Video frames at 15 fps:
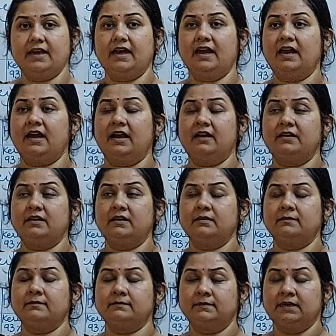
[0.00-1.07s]

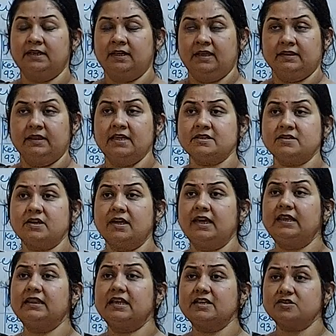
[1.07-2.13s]
and
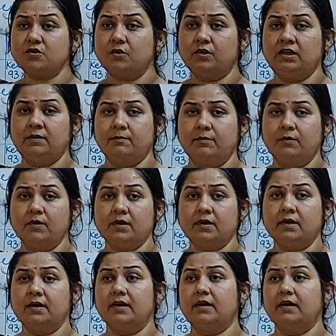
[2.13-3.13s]
in this holy book